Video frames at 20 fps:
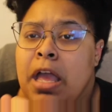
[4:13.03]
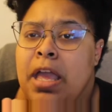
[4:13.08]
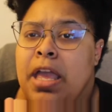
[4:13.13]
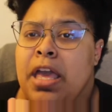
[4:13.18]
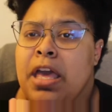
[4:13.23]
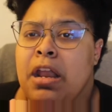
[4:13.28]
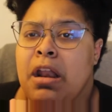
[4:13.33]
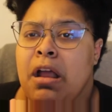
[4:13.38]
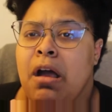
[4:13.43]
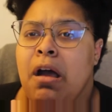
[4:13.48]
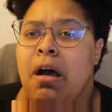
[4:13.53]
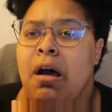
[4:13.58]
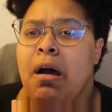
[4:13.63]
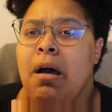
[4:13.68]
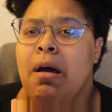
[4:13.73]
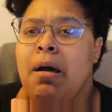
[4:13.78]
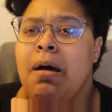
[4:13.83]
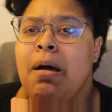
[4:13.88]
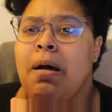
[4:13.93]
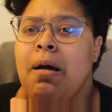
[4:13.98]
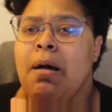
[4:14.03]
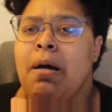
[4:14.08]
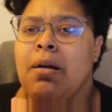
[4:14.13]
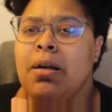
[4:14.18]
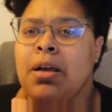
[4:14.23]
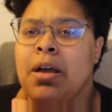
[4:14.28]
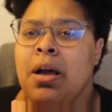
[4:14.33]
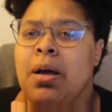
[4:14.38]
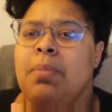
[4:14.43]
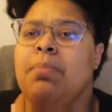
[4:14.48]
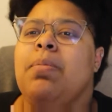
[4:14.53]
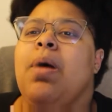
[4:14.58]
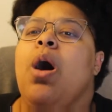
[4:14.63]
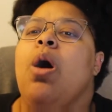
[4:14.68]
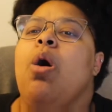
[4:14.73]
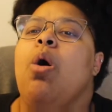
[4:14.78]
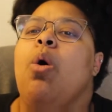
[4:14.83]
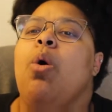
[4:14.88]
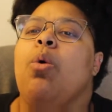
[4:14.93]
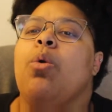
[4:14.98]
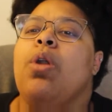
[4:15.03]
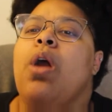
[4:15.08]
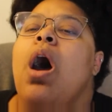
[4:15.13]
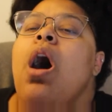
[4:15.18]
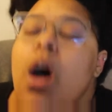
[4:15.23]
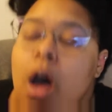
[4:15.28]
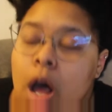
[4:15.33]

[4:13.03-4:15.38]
And oh, come on,